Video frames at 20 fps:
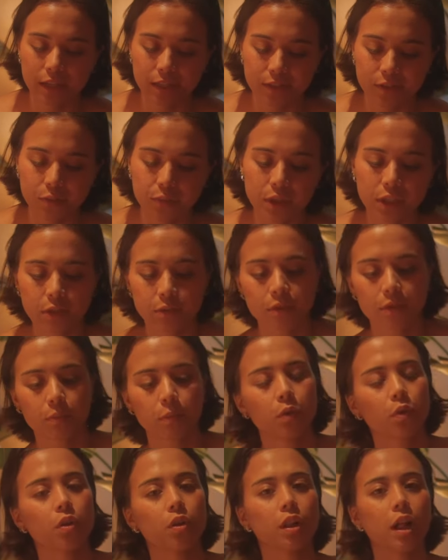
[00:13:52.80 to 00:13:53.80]
It's
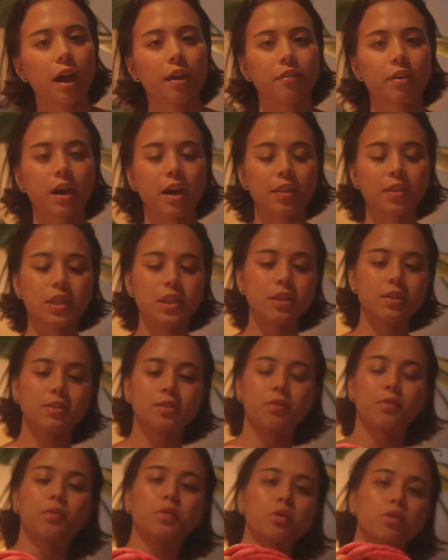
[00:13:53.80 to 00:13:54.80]
reusable. I've had
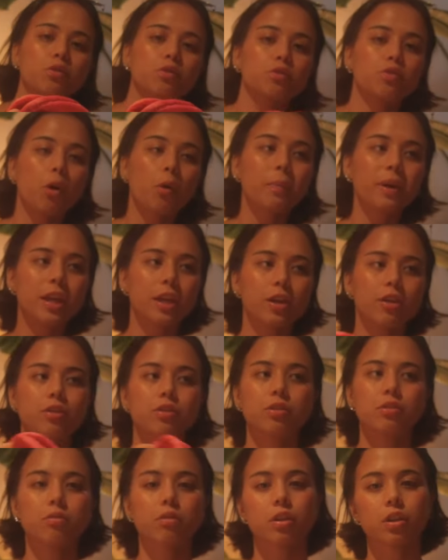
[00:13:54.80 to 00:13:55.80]
this for so many
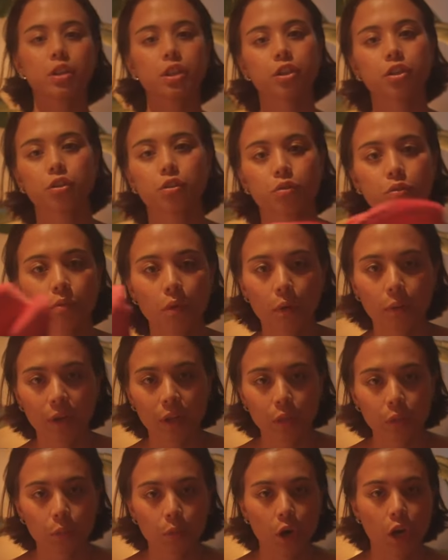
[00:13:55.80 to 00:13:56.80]
years. You literally just throw it
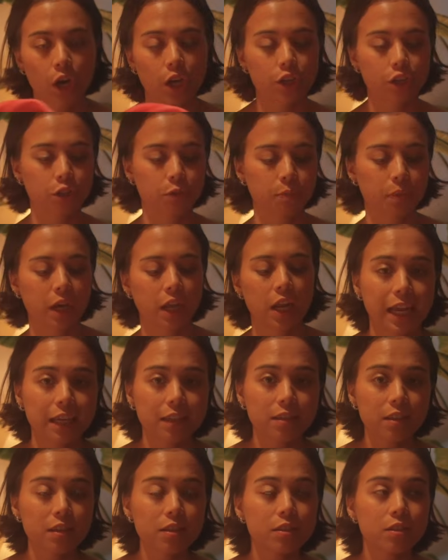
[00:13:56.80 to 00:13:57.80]
in the wash, but
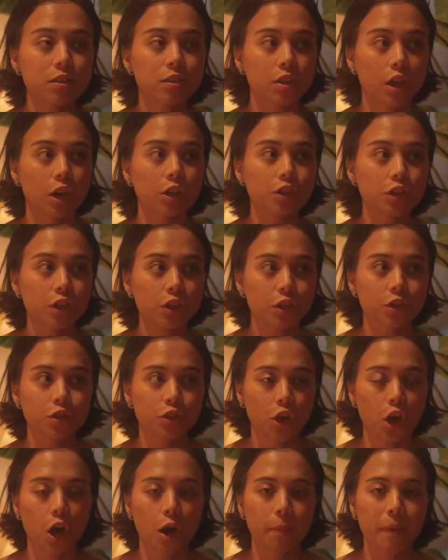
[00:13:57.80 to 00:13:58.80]
it does such a good
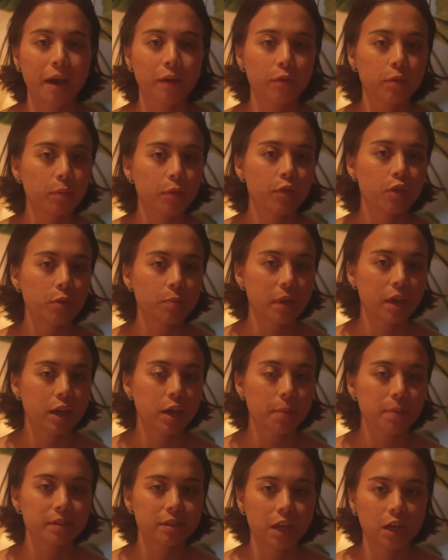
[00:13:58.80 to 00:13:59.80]
job at removing
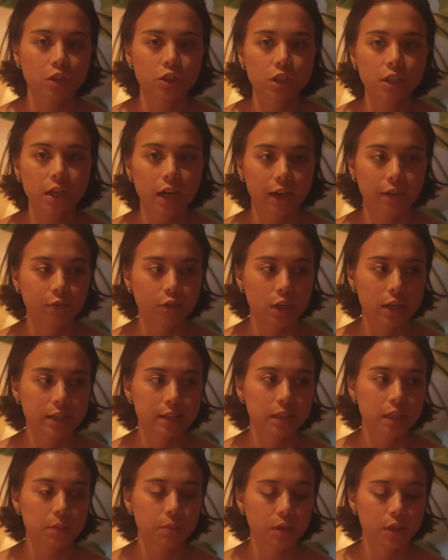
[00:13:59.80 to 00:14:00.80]
makeup. It's actually kind of
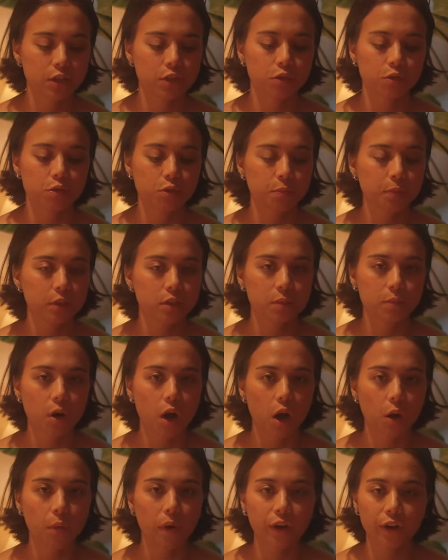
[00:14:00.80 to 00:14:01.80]
crazy because you just put some
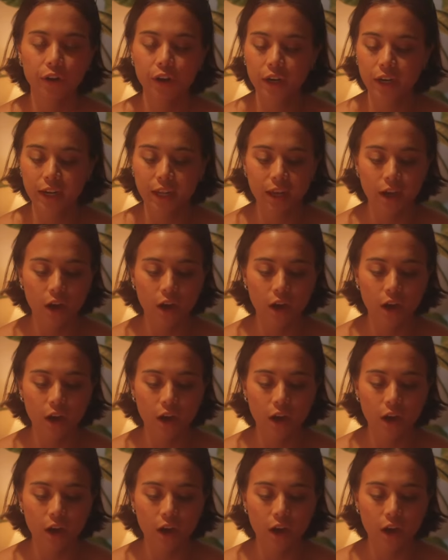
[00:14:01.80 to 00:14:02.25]
hot water